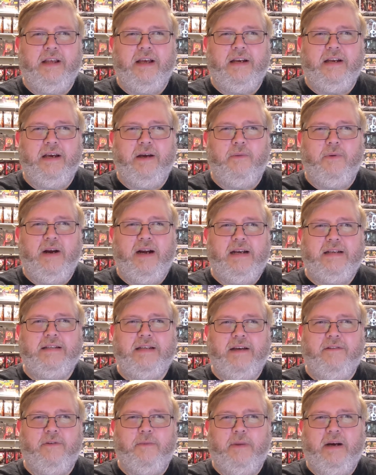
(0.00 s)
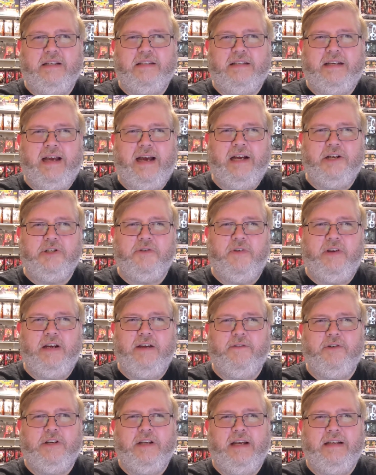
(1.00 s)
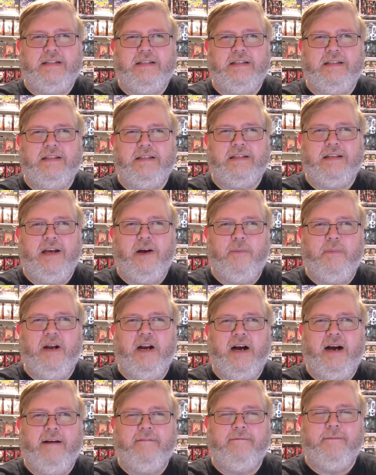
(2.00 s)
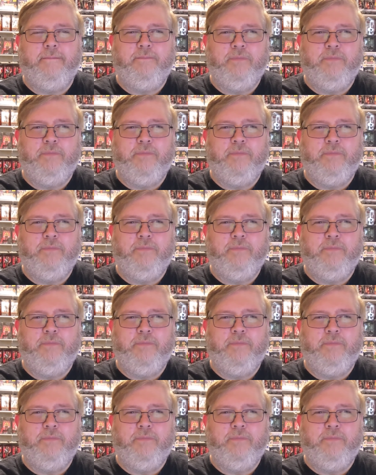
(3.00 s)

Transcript: that why does he have a mustache if he never takes his helmet off?